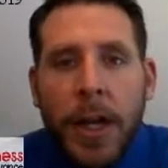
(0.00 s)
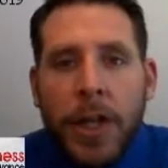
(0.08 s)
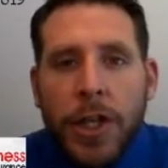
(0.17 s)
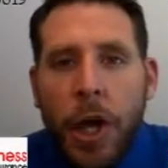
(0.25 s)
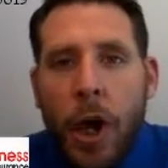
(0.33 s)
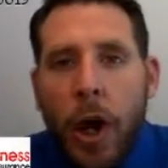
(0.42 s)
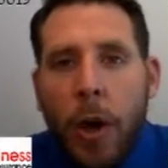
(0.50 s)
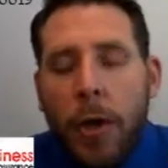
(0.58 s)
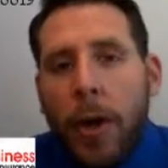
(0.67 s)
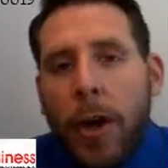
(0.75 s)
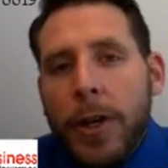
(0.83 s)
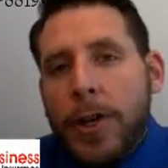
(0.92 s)
So
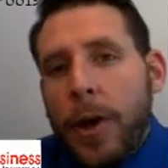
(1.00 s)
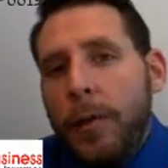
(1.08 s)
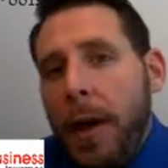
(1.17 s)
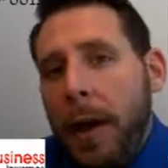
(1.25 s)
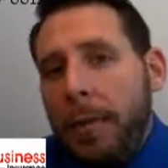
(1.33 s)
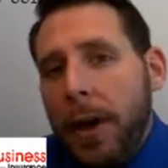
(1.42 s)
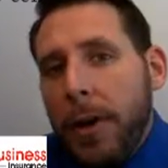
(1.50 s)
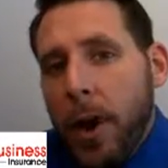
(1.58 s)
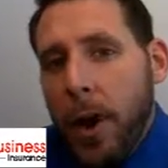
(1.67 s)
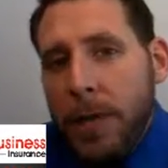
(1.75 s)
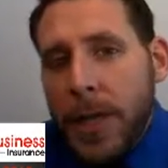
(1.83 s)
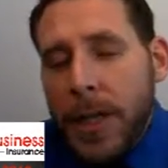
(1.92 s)
also, if you have an
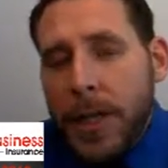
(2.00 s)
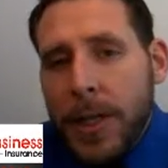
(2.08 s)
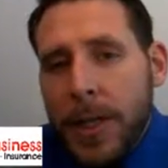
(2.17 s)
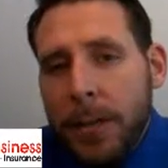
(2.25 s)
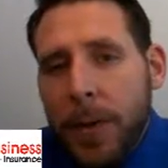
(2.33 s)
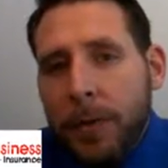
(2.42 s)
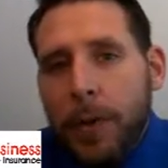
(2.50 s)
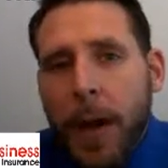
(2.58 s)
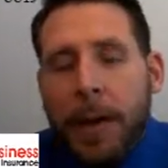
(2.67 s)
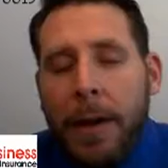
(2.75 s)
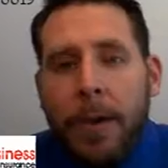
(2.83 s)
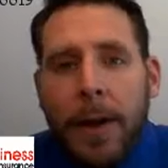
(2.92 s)
alarm system, if you
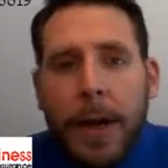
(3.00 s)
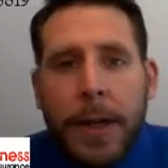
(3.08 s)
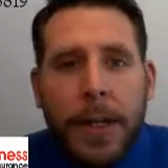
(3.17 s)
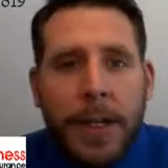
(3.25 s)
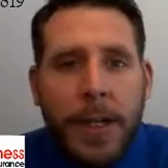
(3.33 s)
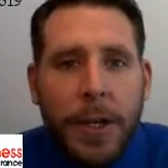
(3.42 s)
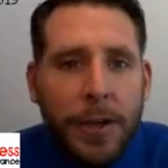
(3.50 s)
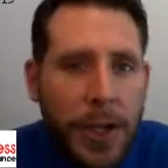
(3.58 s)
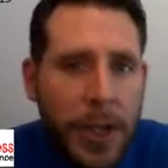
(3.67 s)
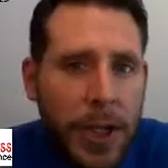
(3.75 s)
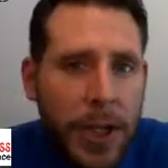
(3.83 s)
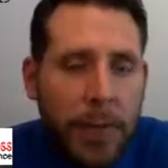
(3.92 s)
have a central
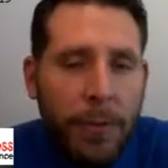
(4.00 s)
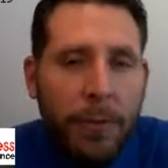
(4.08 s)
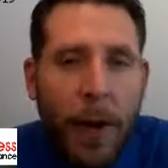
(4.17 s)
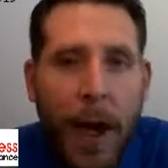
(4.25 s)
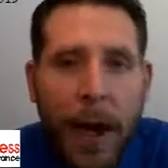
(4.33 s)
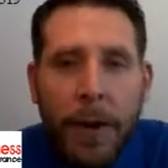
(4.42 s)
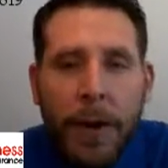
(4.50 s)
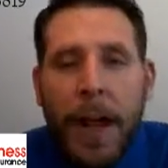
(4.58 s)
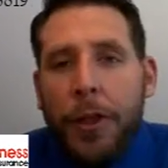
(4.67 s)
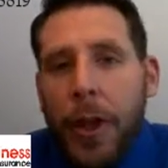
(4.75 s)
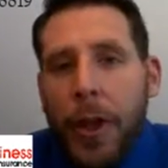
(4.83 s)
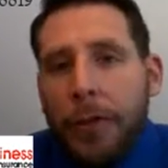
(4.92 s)
station fire
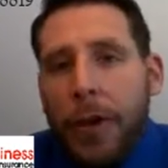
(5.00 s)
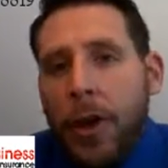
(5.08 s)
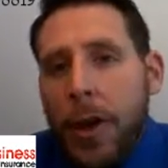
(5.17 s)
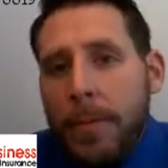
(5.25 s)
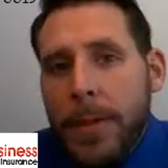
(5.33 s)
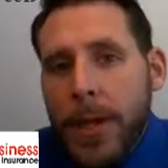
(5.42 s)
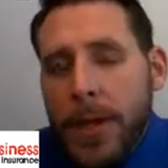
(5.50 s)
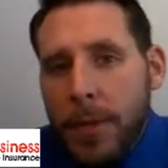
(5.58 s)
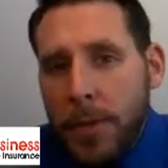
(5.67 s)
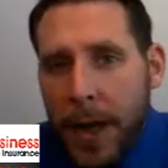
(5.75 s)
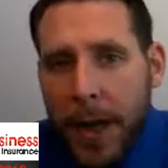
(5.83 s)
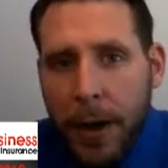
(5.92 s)
and theft alarm
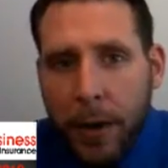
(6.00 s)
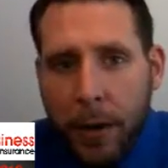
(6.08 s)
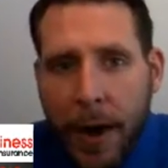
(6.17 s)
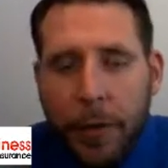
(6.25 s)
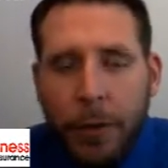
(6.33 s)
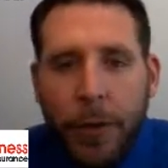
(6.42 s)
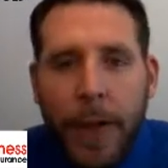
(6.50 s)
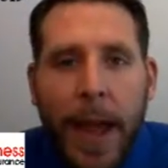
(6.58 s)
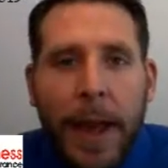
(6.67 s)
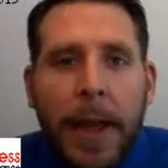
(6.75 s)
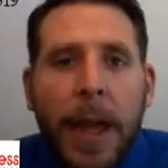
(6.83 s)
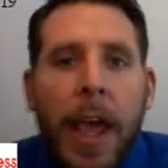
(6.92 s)
system, you get a credit for
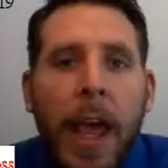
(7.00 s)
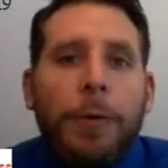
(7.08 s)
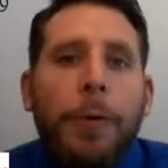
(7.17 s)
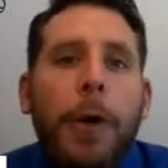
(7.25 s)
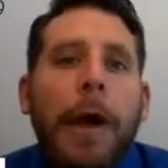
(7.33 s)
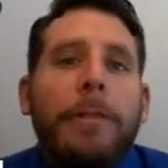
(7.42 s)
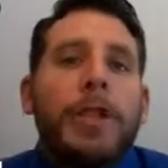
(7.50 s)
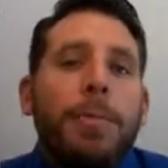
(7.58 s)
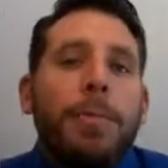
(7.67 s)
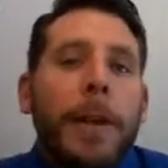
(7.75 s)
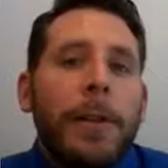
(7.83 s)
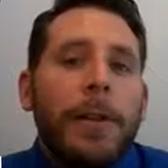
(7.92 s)
that. If you have
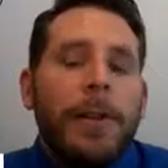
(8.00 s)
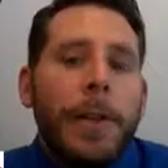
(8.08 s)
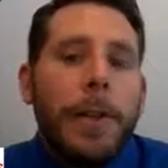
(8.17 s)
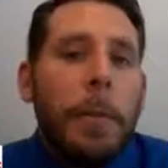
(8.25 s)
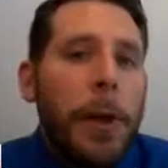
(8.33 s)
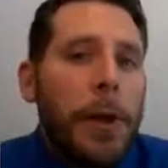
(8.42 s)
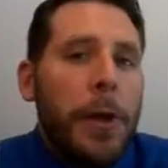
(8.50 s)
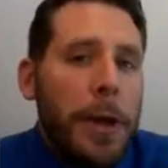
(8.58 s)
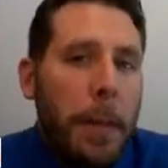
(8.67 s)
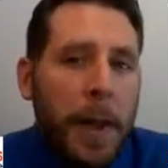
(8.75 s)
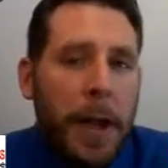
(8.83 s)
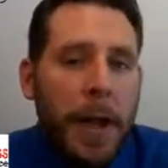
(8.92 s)
sprinklers in your building,
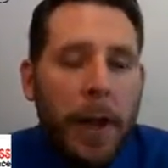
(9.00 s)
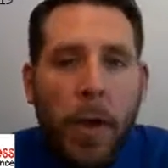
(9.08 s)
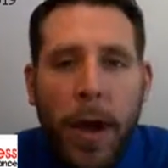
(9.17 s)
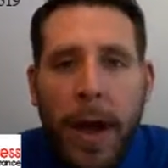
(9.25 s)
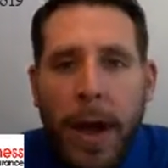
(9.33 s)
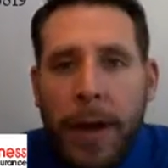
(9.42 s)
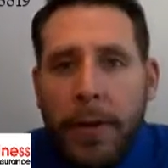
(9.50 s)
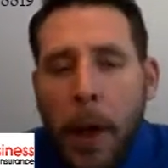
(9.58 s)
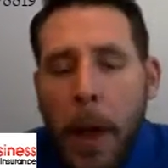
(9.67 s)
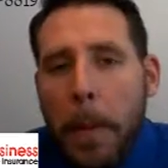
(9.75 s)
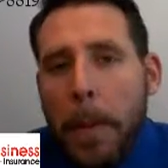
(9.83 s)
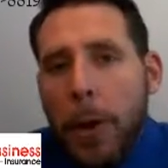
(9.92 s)
depending on what kind
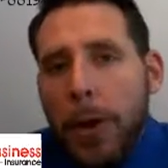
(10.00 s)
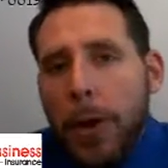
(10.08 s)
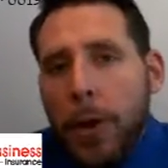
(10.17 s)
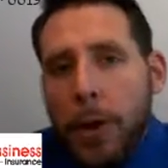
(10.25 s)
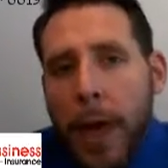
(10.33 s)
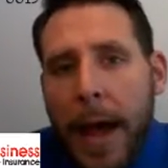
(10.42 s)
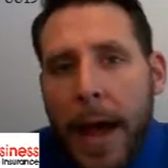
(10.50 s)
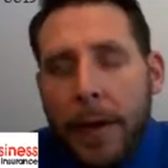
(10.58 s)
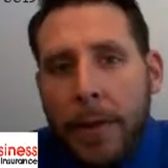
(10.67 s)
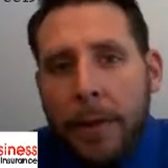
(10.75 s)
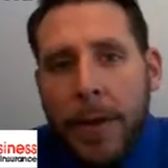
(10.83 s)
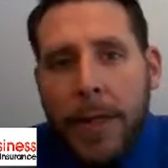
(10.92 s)
of building you
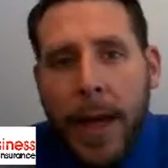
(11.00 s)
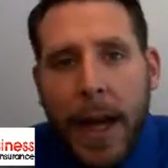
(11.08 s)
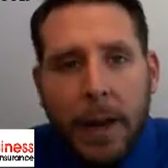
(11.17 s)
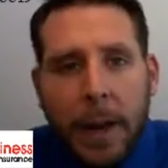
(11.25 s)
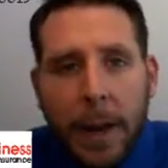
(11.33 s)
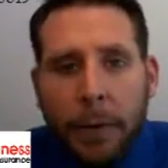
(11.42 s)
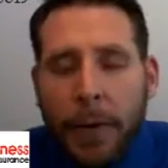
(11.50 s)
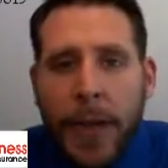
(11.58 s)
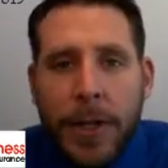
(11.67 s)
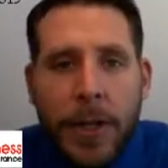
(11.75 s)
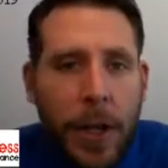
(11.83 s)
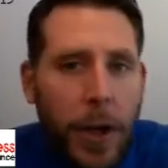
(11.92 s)
have, if it's got
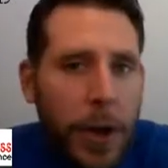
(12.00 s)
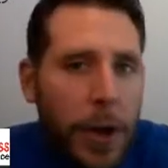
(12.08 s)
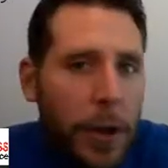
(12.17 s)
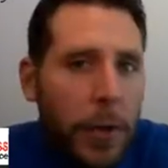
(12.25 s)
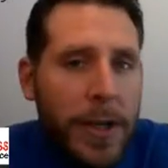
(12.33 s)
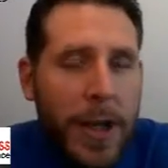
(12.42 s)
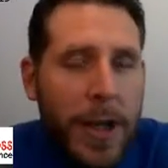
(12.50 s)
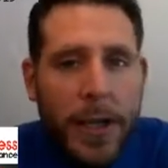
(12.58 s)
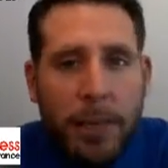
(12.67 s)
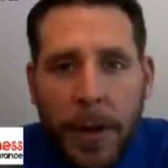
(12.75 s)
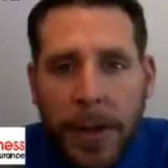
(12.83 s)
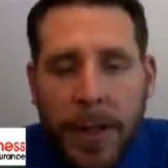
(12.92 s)
fire security where it's got
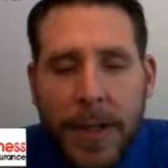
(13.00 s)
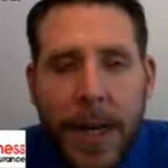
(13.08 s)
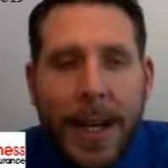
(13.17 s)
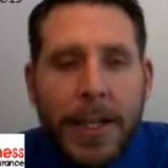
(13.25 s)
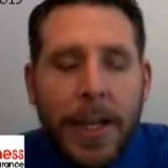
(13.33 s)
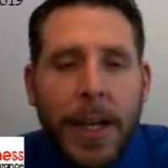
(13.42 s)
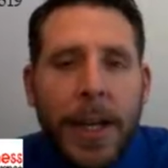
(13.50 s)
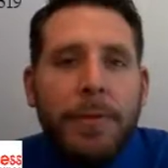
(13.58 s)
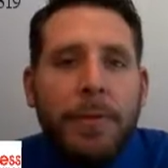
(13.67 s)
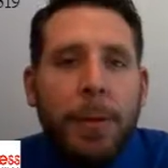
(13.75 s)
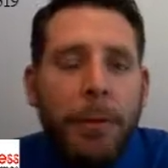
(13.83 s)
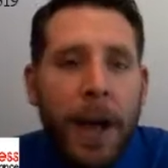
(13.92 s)
sprinklers attached in
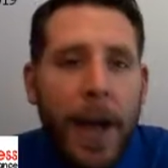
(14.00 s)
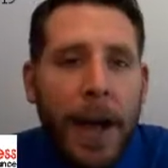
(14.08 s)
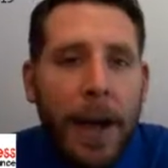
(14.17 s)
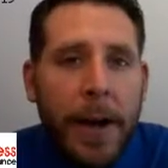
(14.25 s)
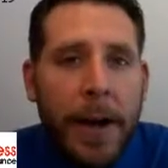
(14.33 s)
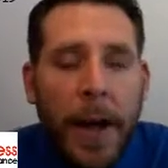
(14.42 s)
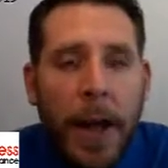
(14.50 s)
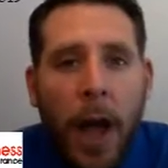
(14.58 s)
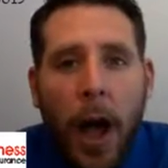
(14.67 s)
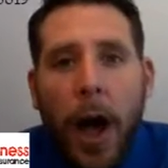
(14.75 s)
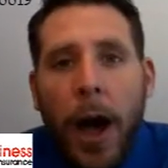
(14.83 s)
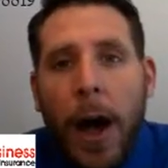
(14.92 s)
case of a fire,
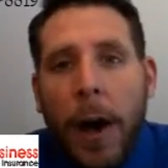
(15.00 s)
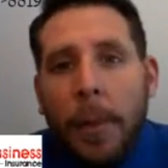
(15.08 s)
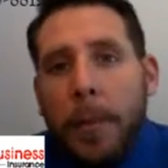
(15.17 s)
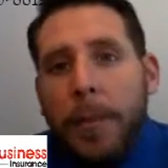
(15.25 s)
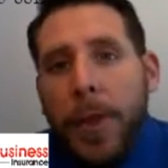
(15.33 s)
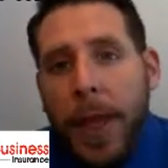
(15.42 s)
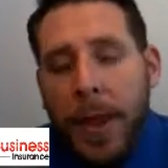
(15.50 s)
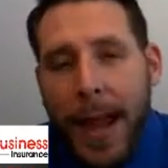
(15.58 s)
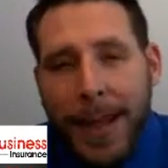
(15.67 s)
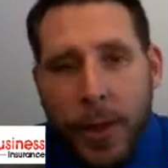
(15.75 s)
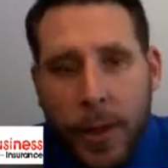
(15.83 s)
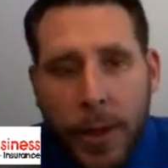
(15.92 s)
then
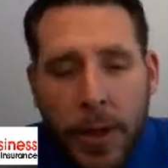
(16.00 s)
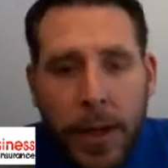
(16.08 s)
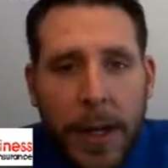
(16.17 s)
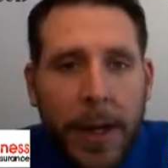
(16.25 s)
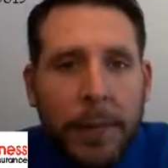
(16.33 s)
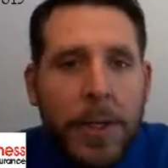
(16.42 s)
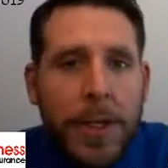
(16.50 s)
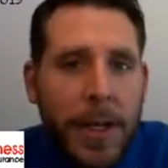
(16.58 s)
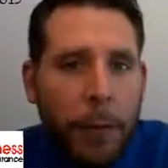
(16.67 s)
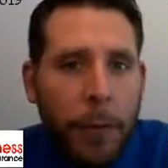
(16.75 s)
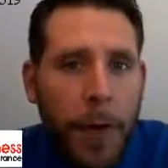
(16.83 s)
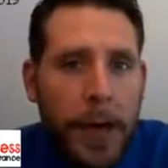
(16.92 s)
that's also going to give you a
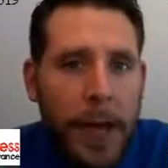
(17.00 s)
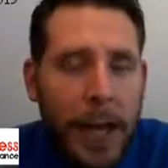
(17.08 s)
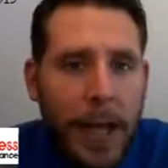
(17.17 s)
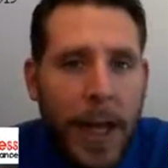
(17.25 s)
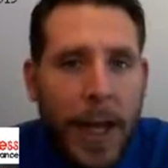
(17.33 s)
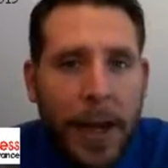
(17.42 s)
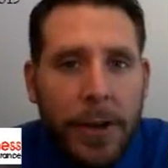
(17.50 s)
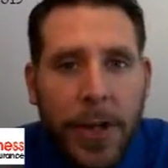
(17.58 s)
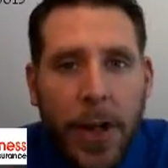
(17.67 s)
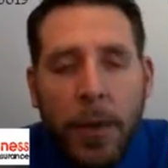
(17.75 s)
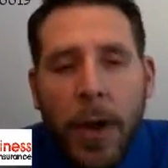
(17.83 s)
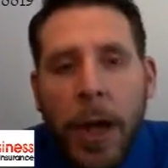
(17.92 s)
significant discount.
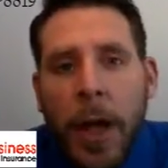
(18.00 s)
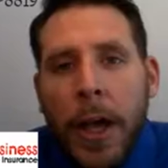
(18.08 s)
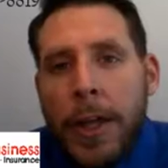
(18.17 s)
So